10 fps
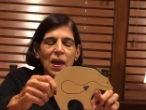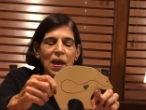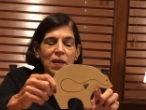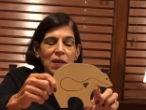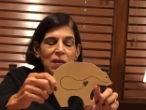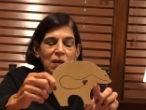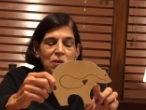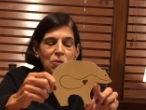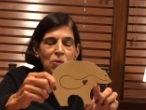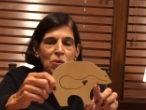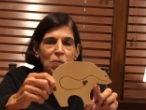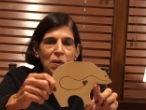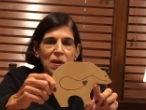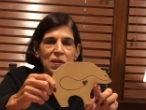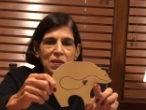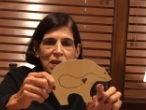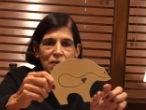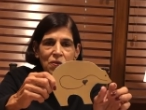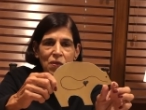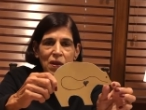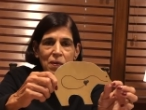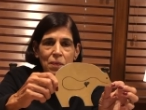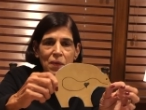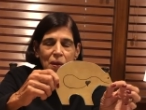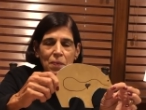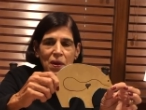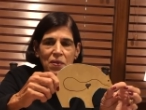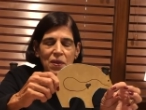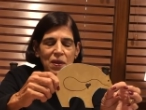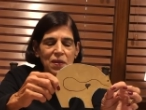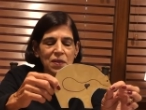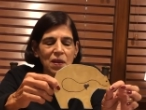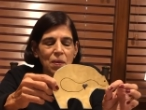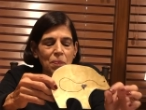And I like to always, after I make my things,